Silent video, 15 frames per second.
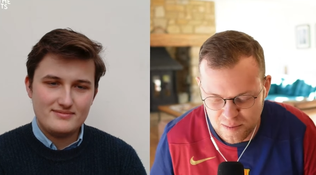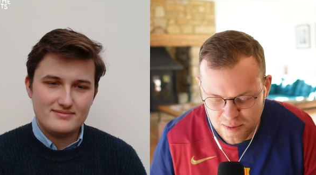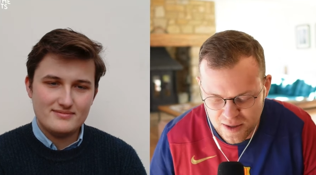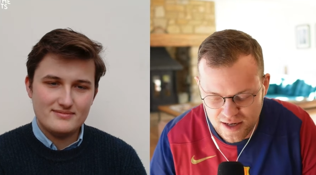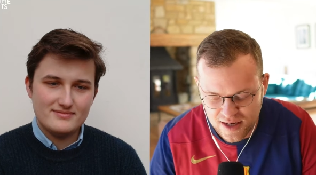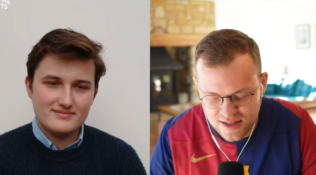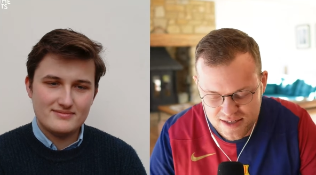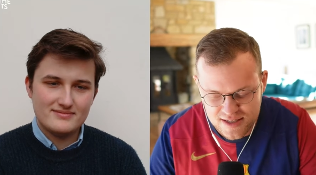
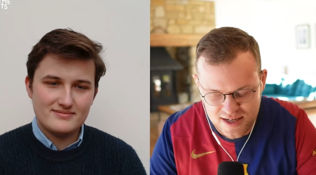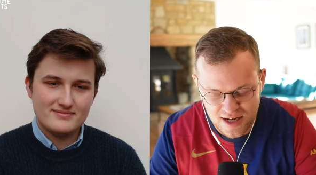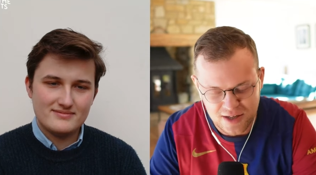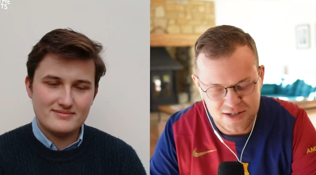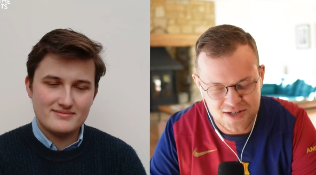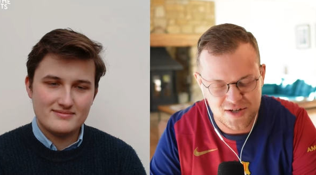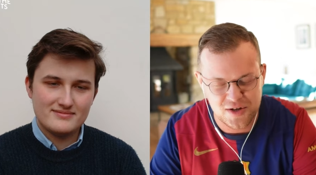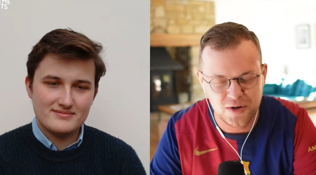Speaker 1: But tell
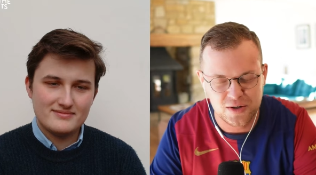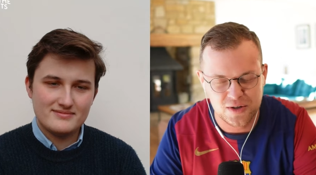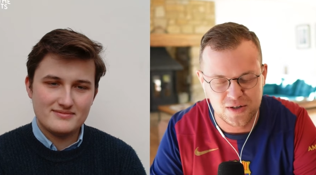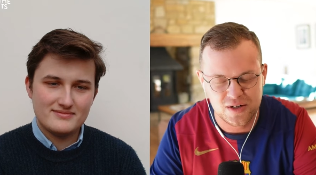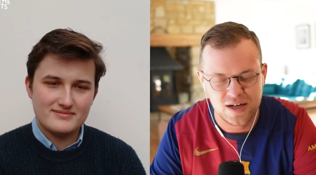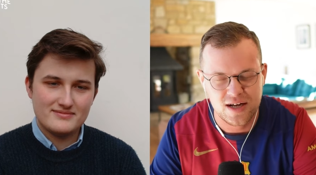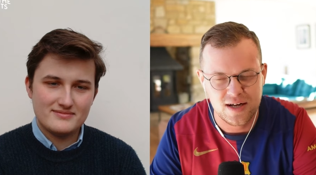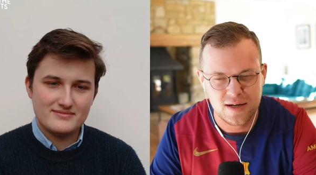us
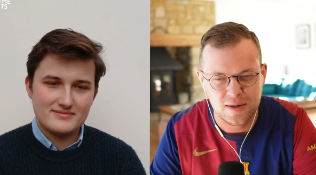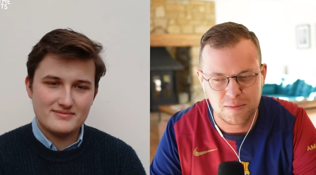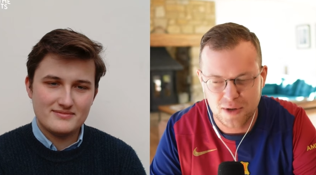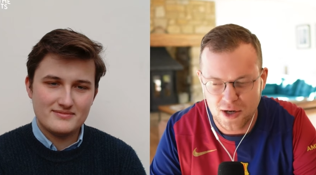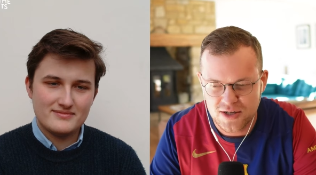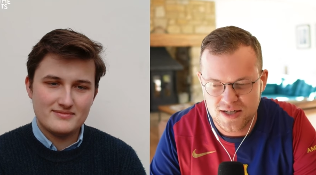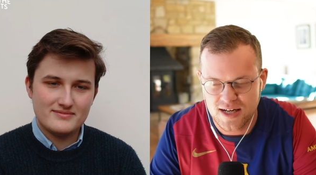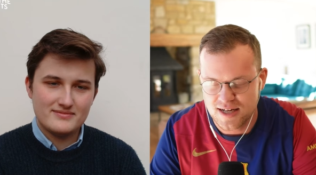your
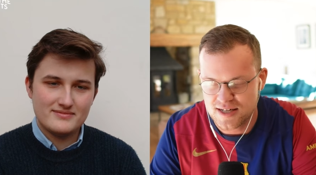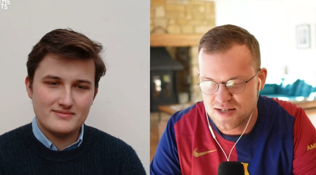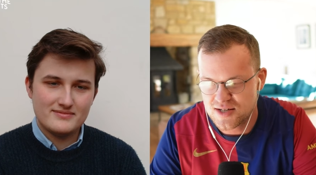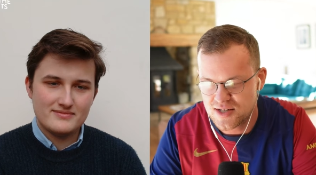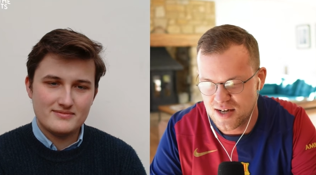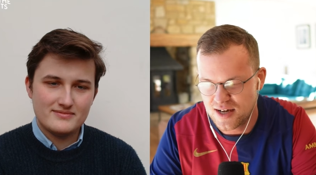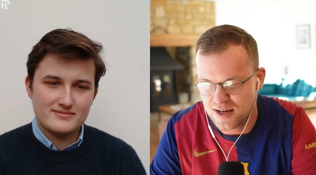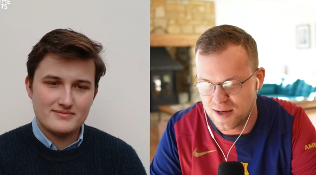
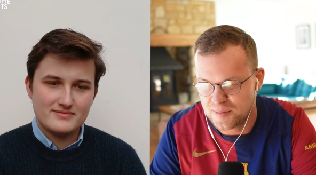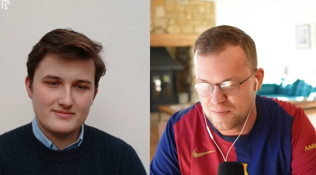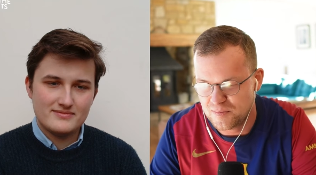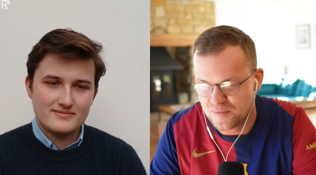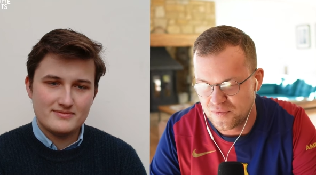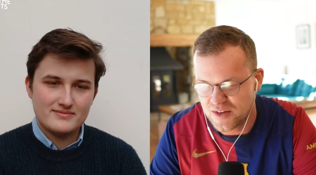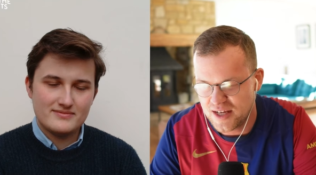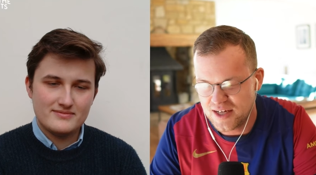process um,
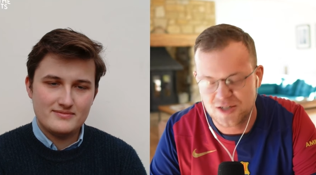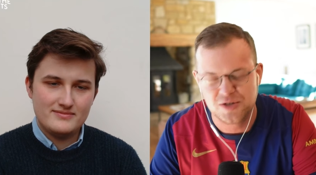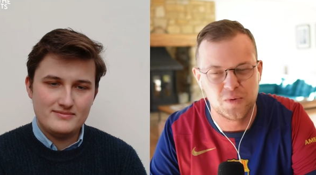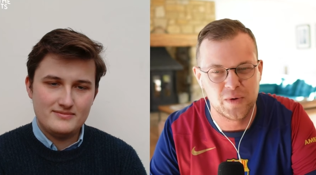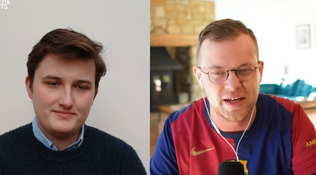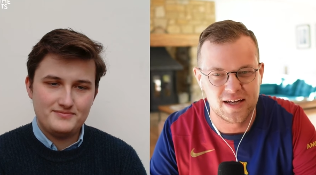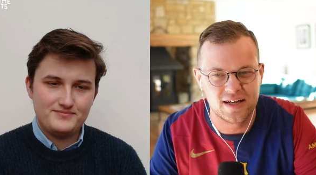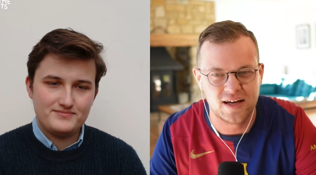each
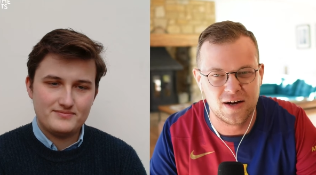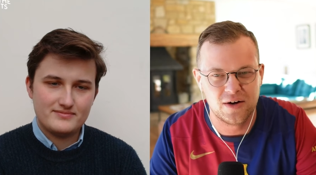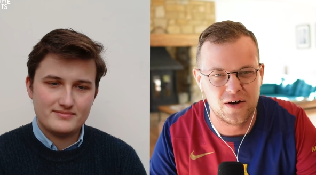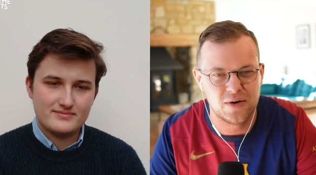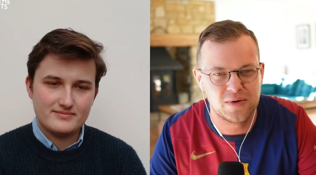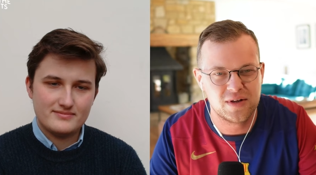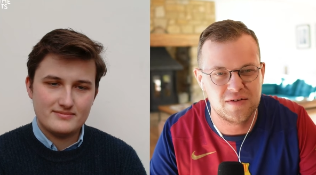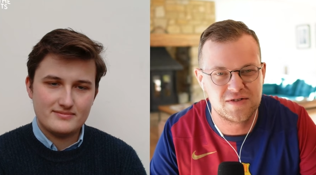week. I, I,
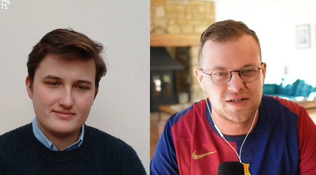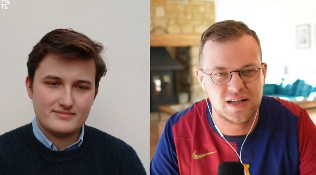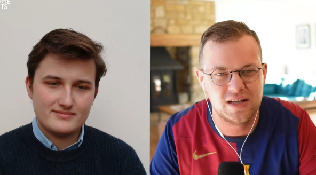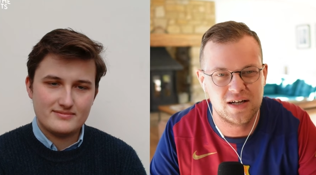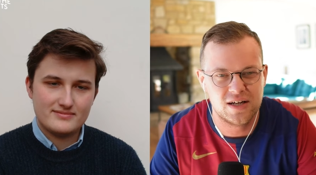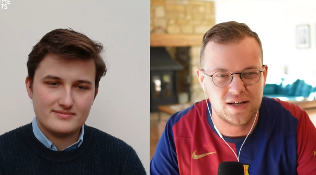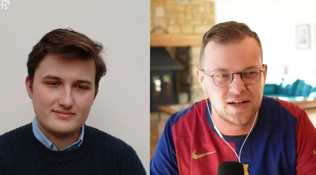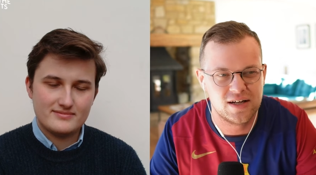would love to
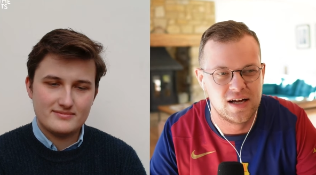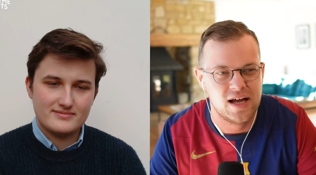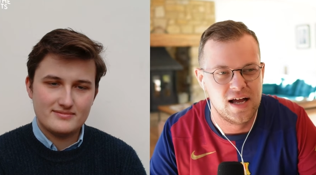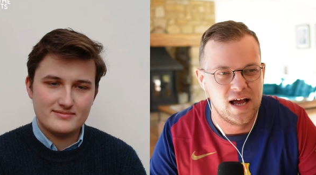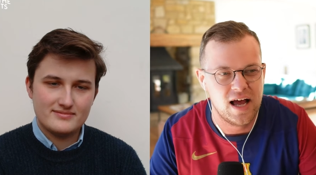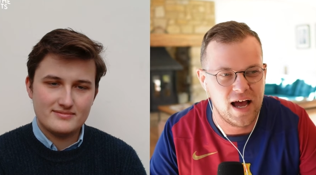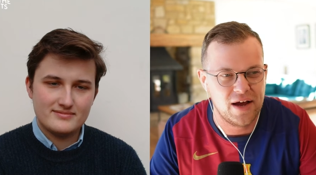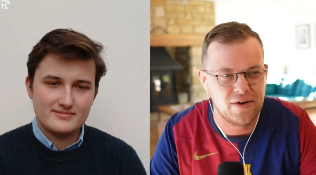learn
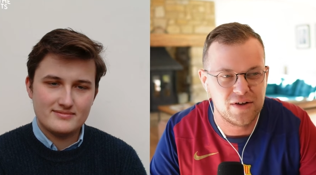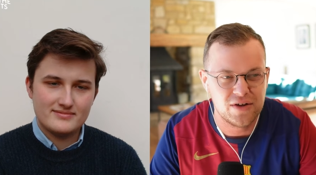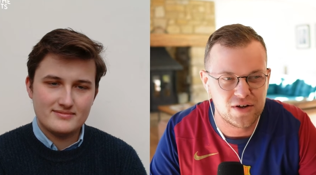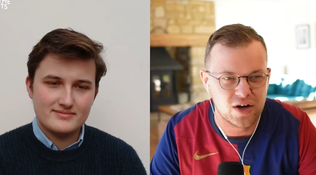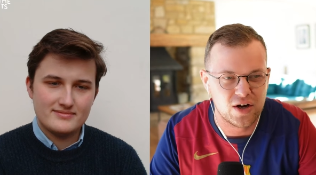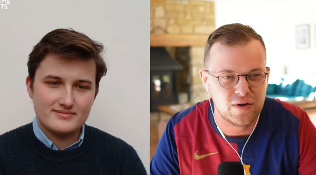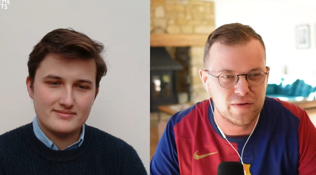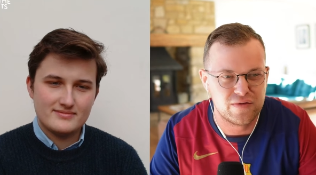how you
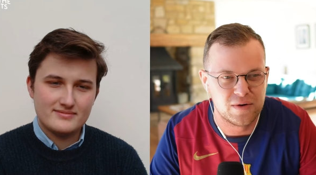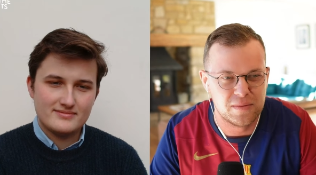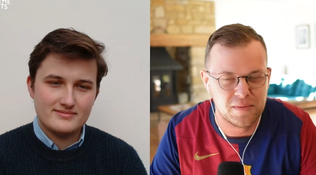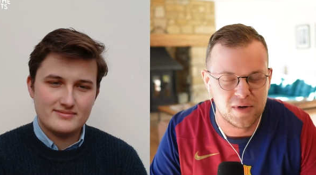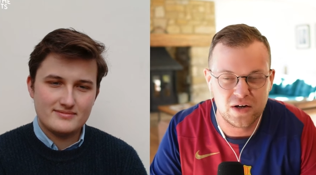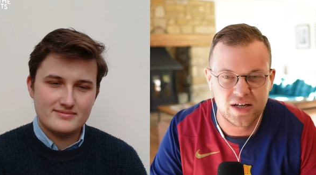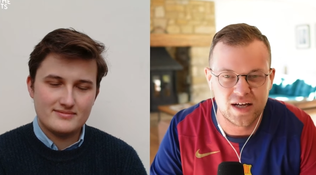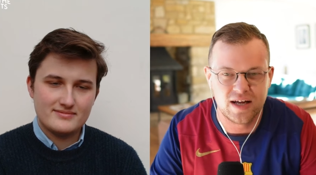go from
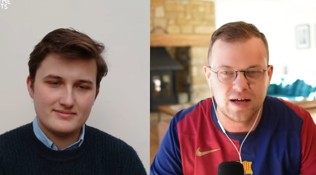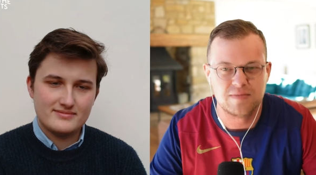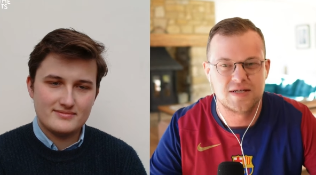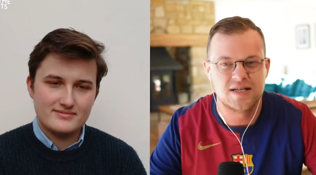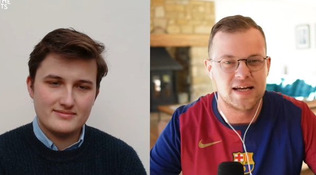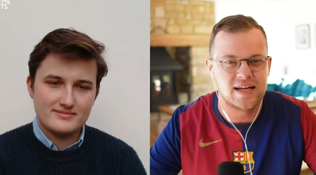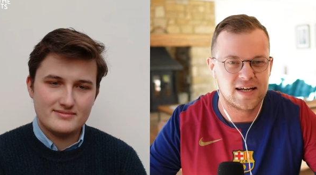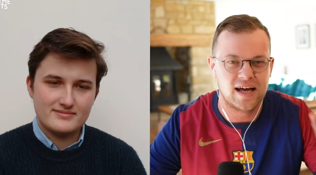okay, I'm
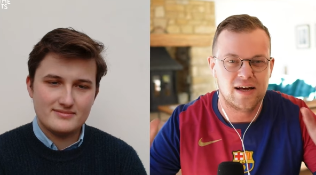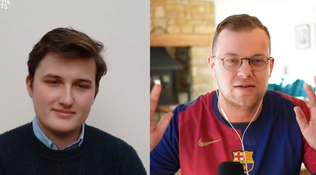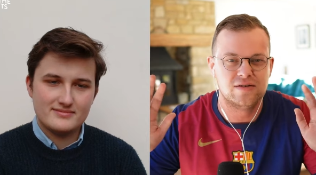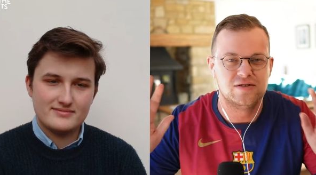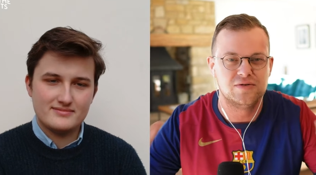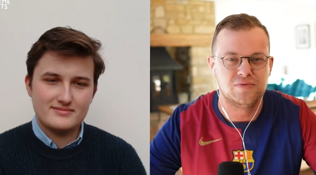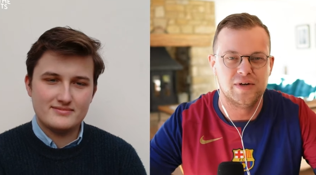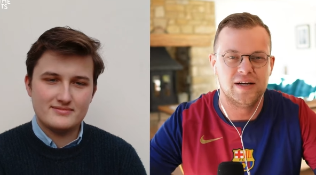sitting down
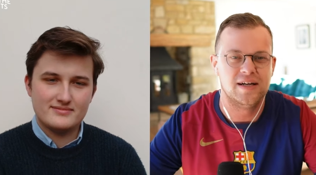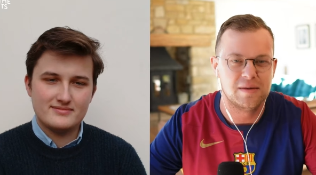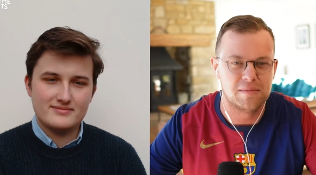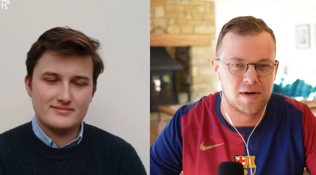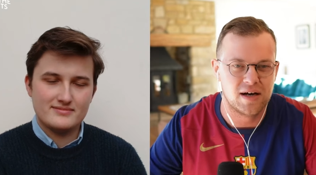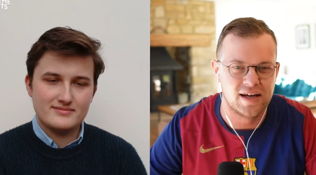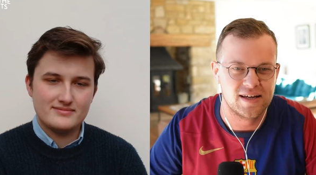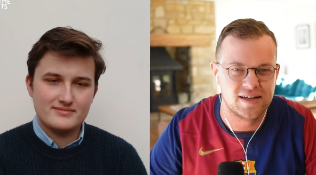to reading
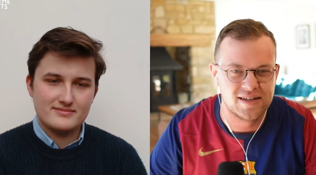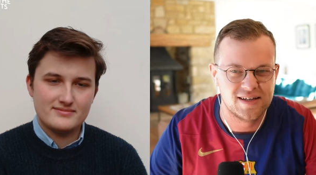my